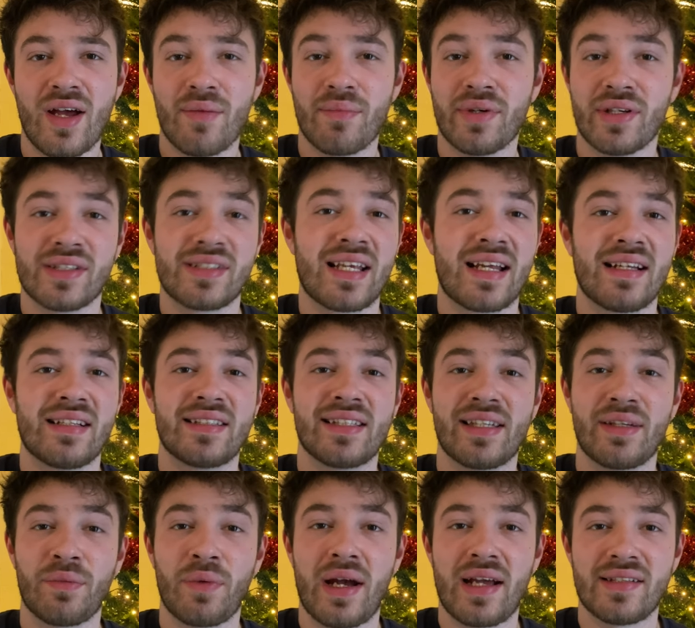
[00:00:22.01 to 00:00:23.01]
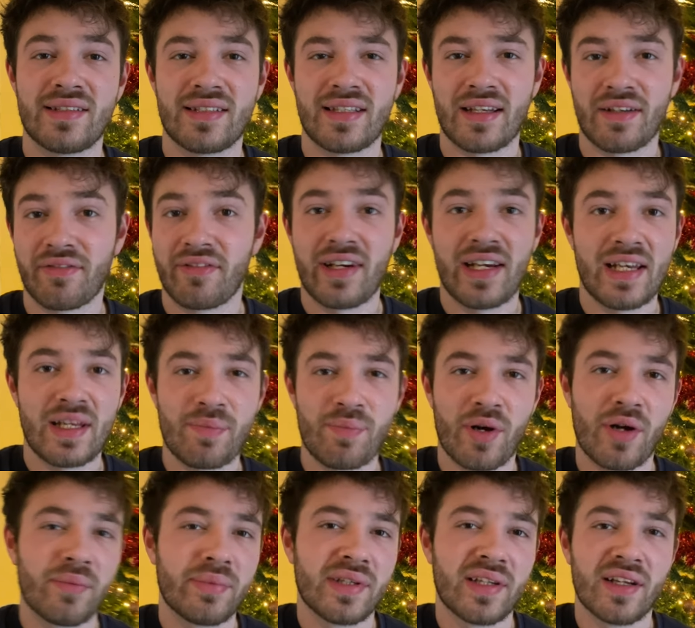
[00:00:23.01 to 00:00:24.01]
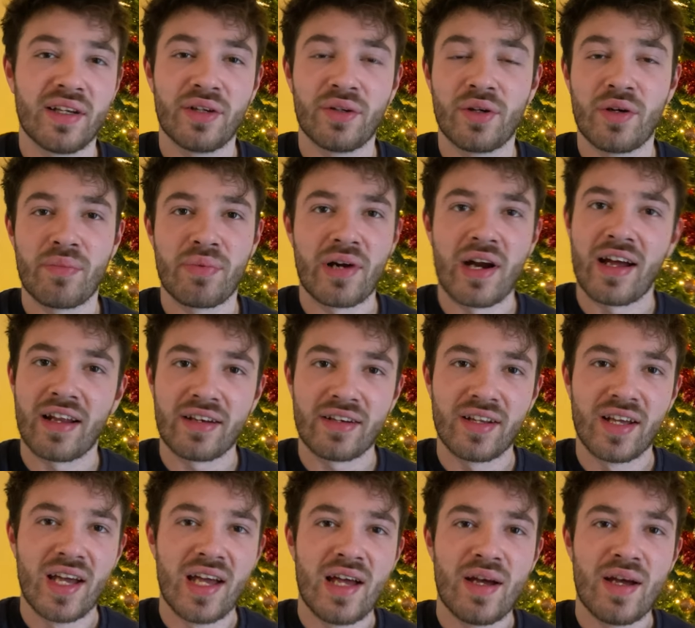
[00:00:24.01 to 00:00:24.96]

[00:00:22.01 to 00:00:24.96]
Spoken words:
But essentially Westin, really popular lure brand,